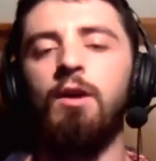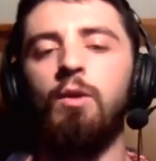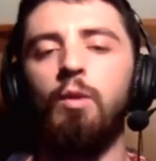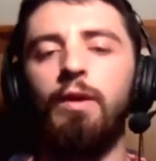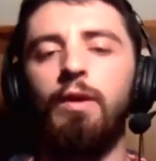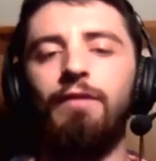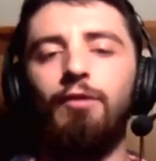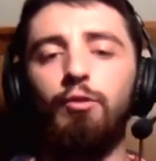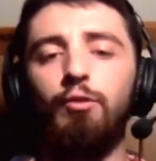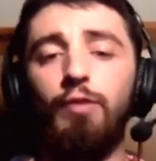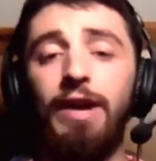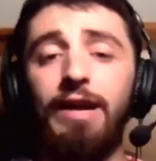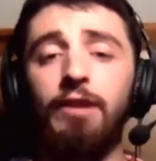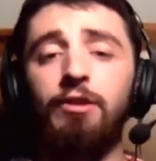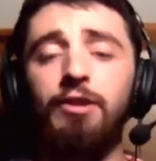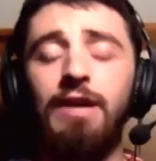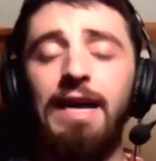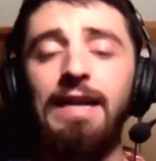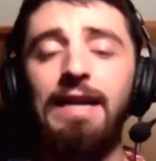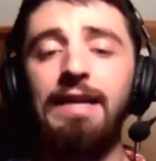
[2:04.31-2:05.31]
We have a
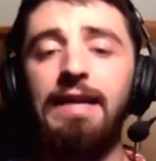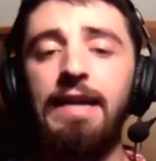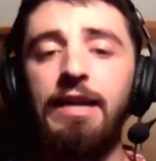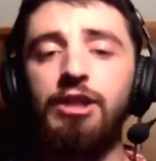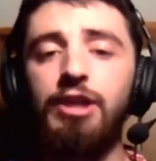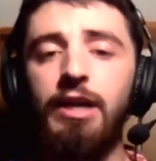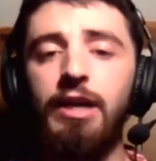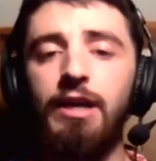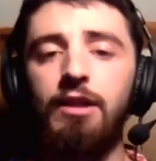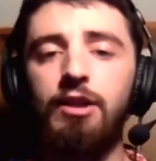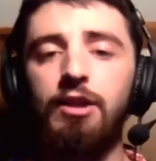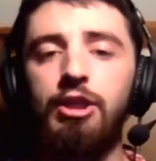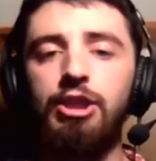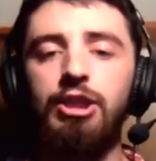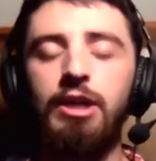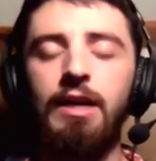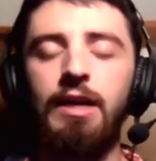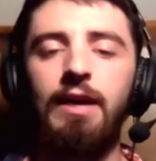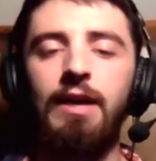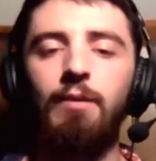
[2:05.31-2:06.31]
regular 90-day challenge,
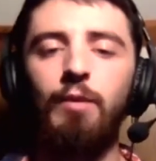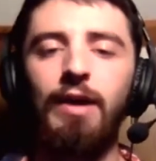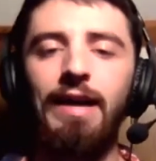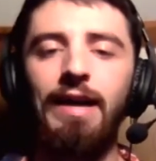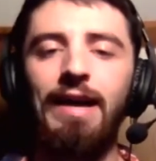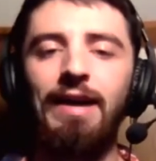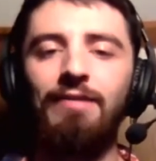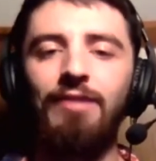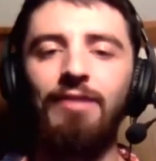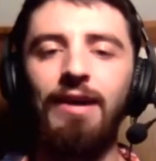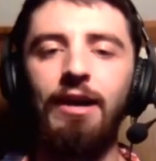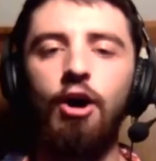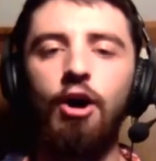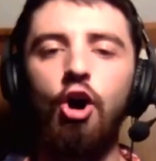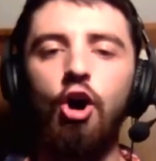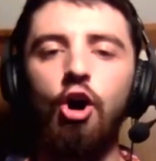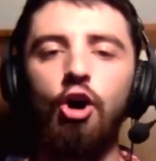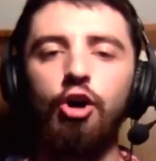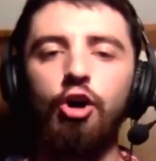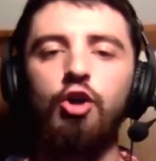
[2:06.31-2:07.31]
and we have a
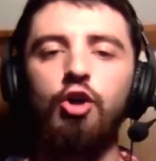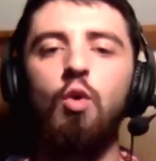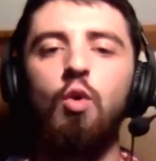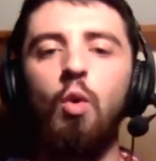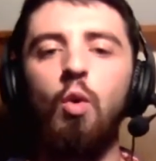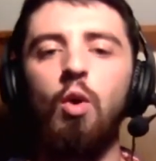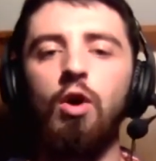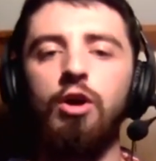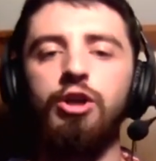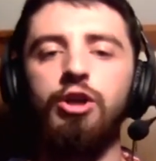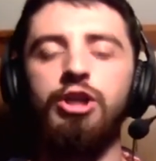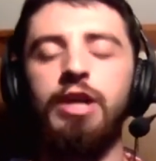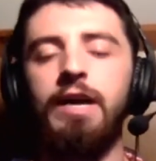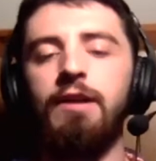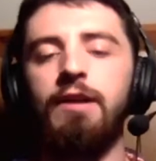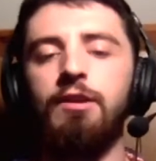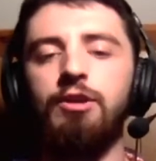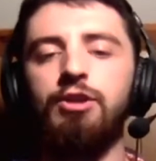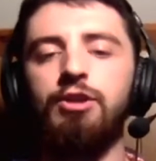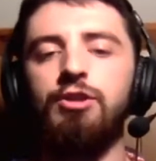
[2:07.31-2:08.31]
hardcore
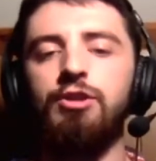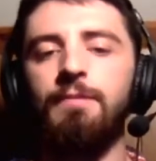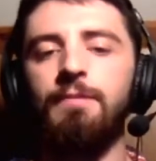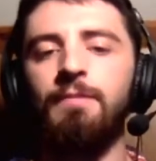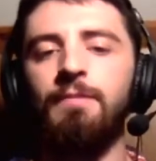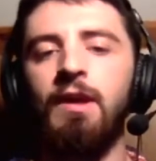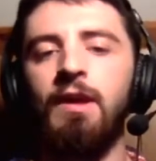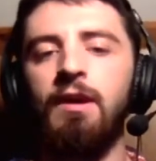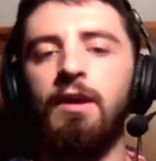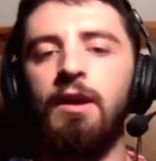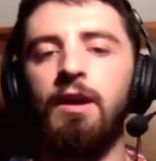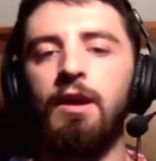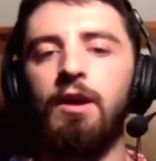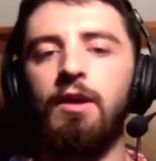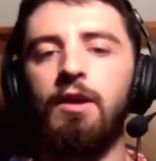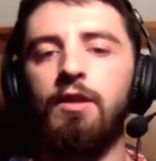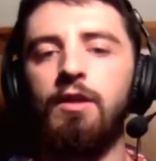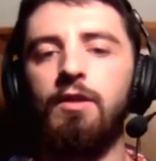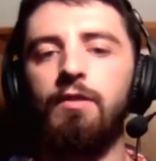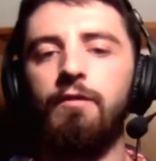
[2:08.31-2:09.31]
challenge.
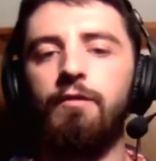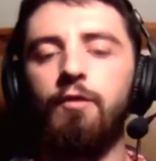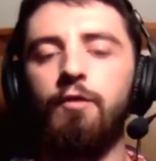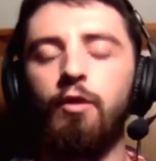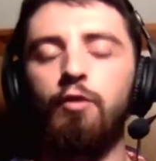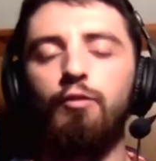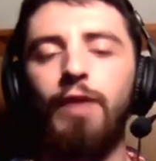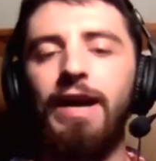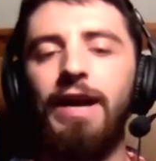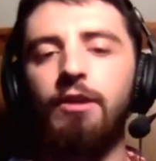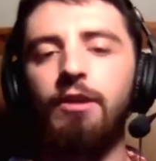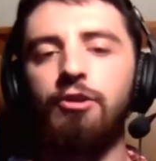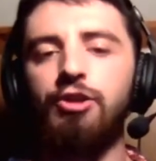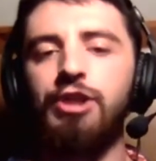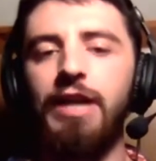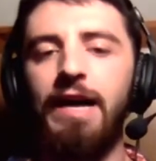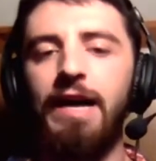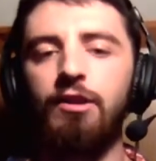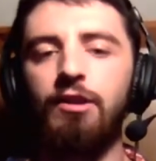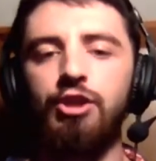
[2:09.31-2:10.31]
For the regular
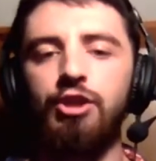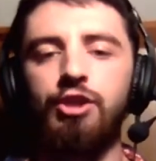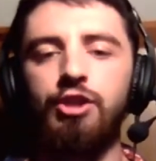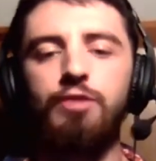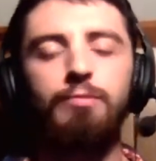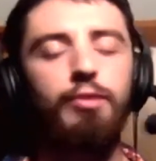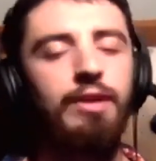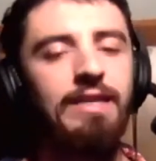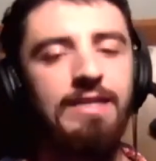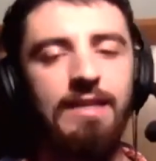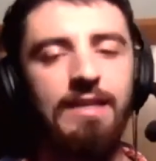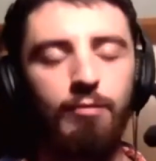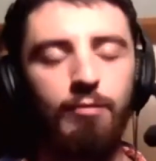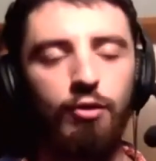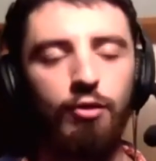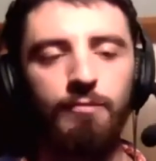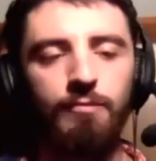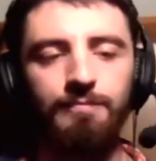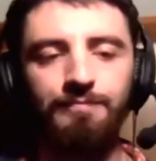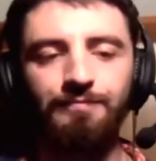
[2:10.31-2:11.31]
challenge, it's pretty
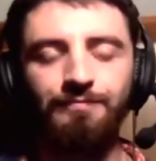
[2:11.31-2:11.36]
simple.